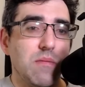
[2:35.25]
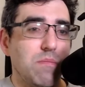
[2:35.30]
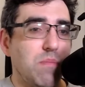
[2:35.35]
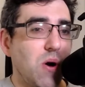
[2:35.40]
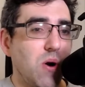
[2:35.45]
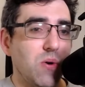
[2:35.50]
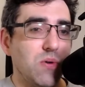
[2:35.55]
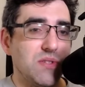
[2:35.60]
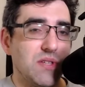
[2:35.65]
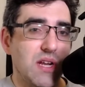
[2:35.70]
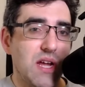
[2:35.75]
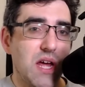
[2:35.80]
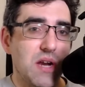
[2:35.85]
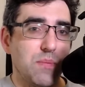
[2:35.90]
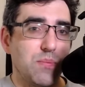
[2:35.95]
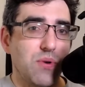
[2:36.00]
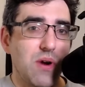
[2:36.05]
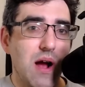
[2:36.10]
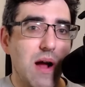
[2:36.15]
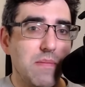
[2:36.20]
pose a lot of
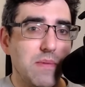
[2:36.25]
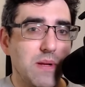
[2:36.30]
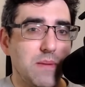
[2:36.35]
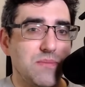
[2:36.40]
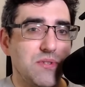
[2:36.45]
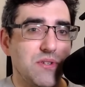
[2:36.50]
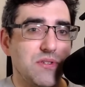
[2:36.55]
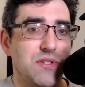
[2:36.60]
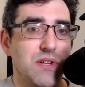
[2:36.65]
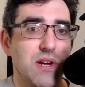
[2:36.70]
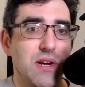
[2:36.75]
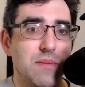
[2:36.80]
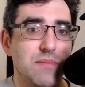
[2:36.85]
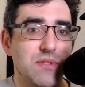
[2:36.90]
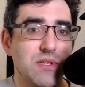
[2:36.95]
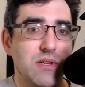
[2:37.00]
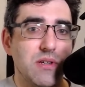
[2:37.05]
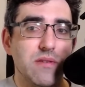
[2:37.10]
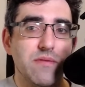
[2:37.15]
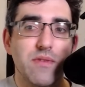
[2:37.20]
problems in terms
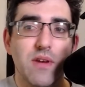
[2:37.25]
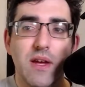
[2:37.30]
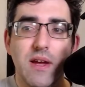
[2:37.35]
of